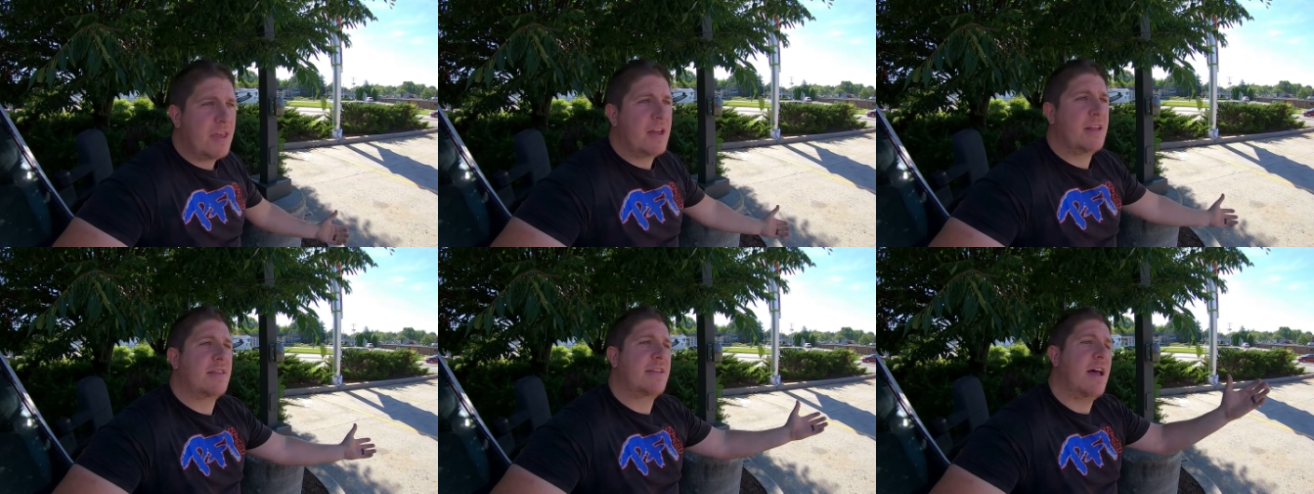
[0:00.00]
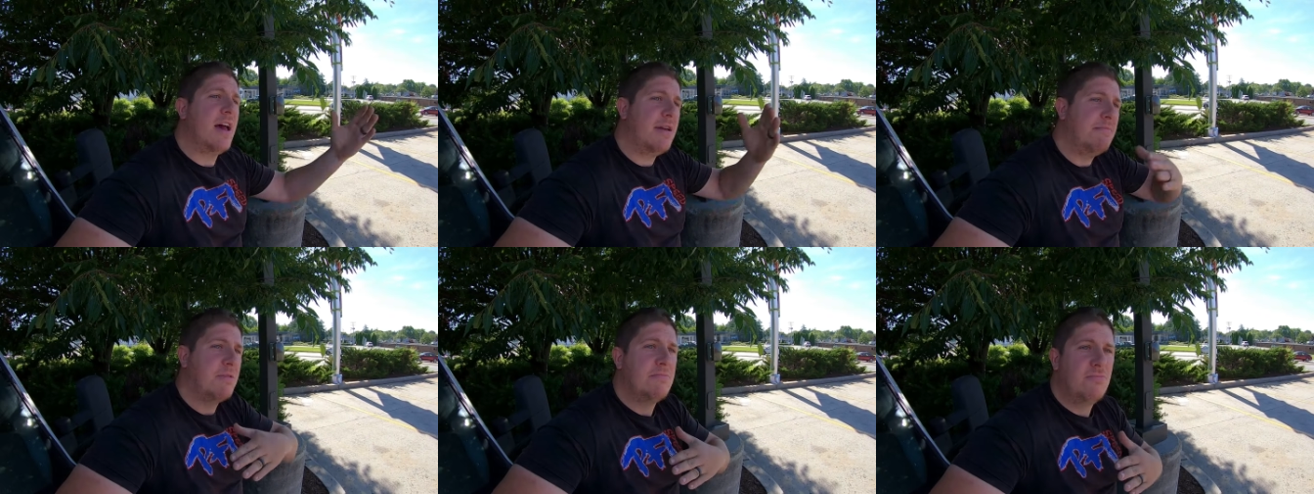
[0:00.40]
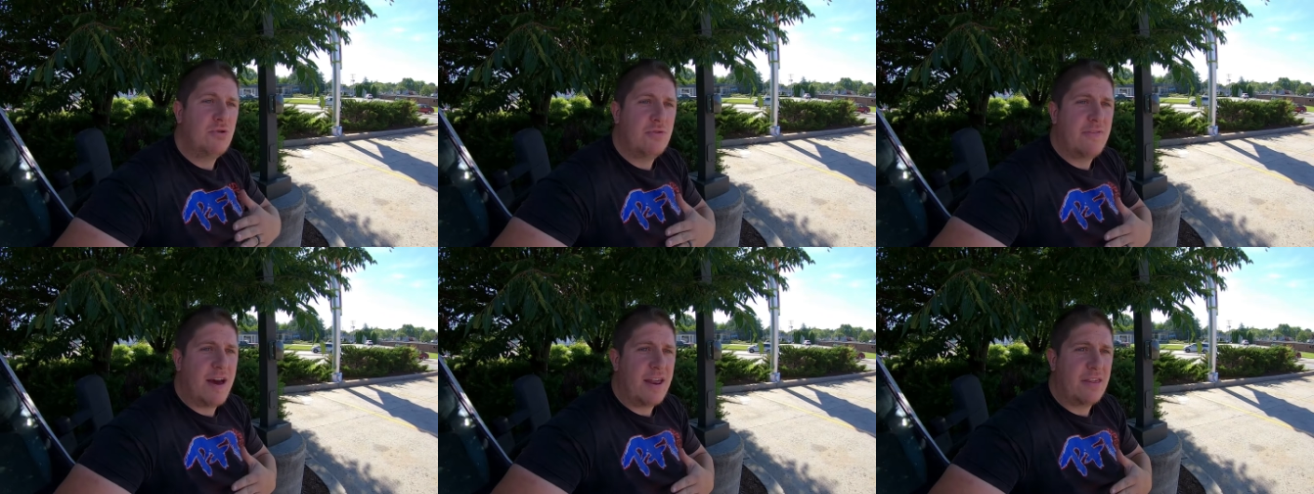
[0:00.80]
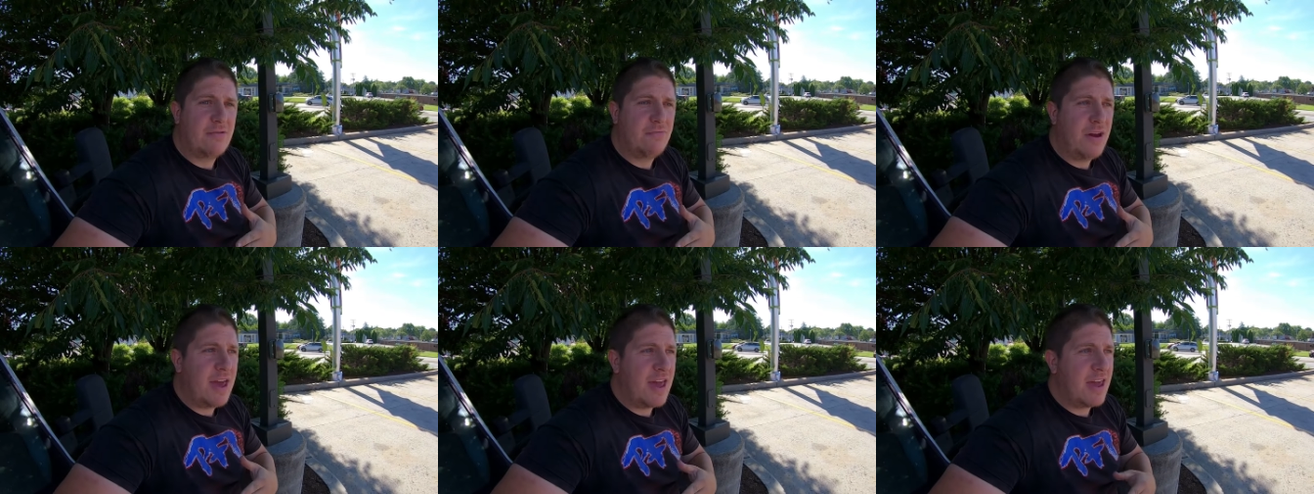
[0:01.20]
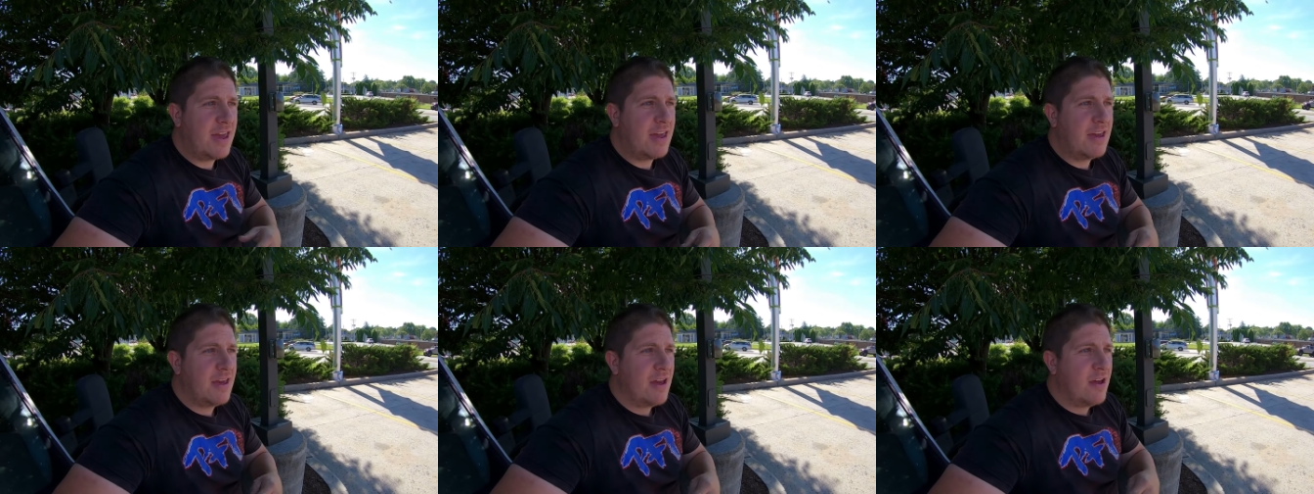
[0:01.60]
it's time to move out of the way
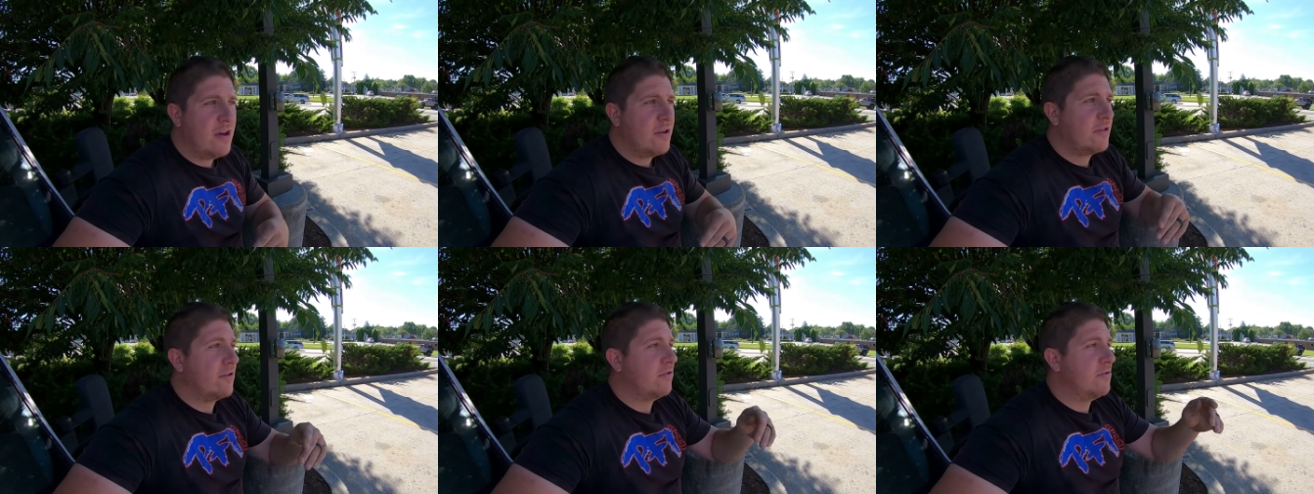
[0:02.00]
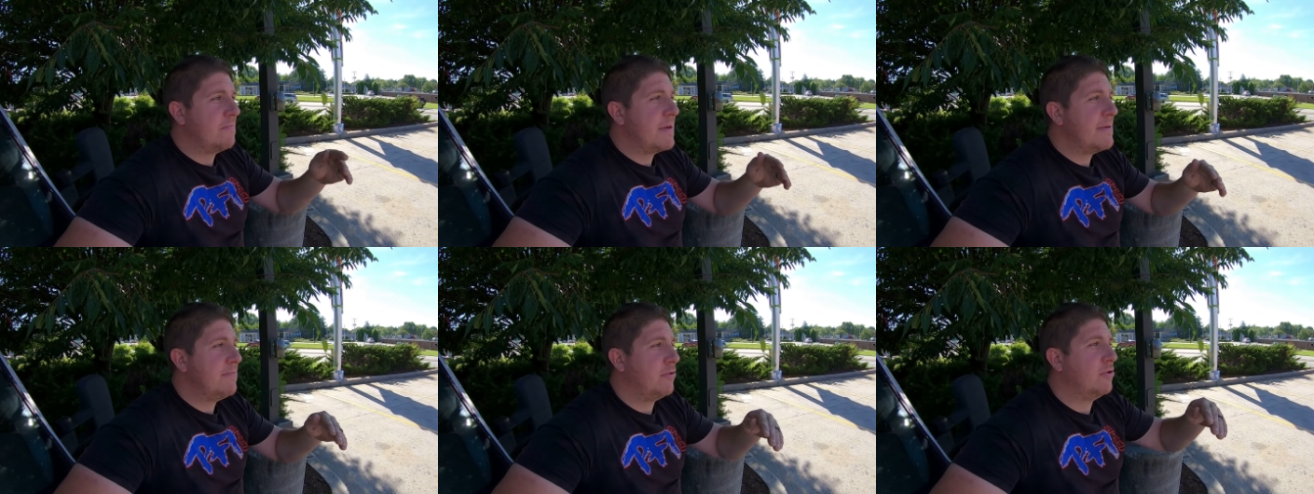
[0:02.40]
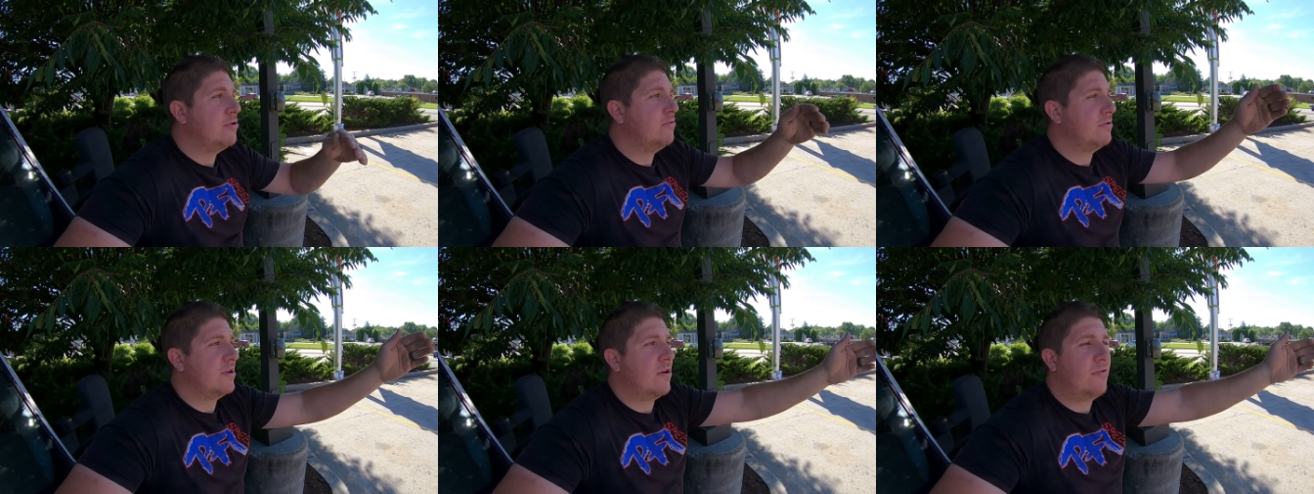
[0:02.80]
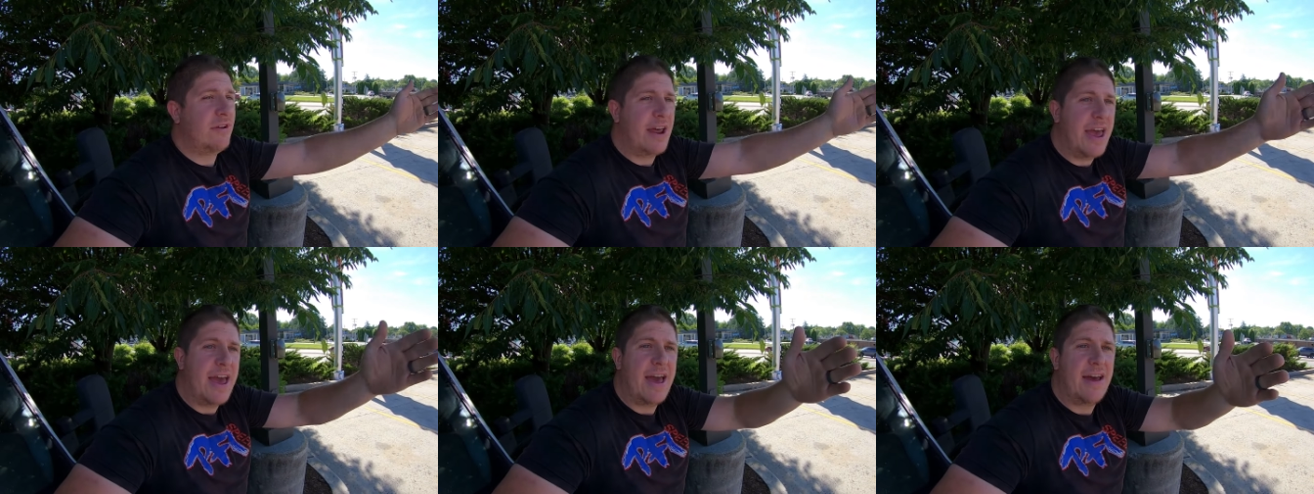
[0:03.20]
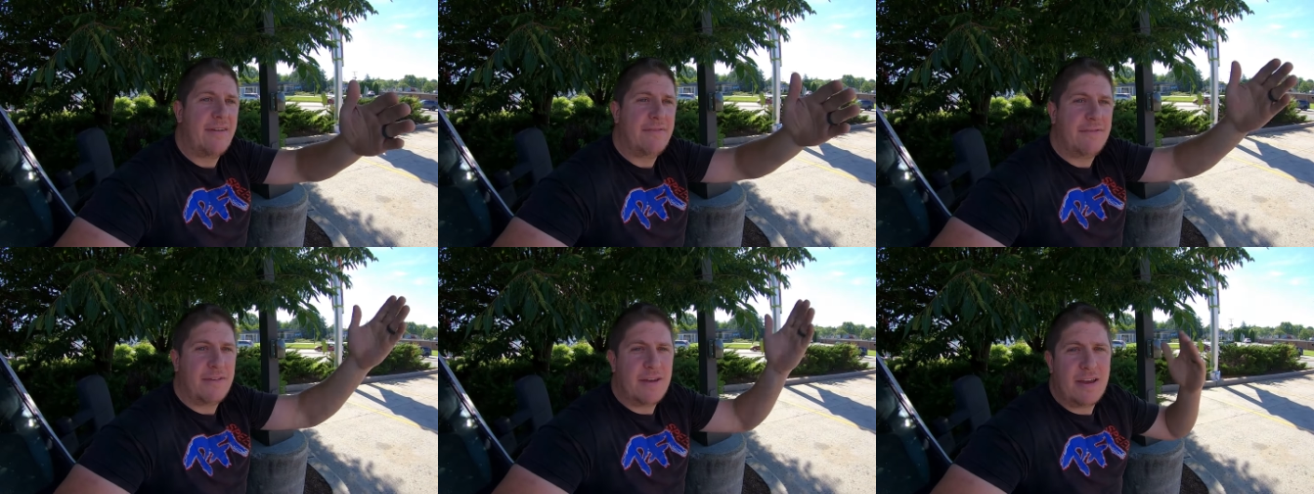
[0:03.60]
so the people who don't have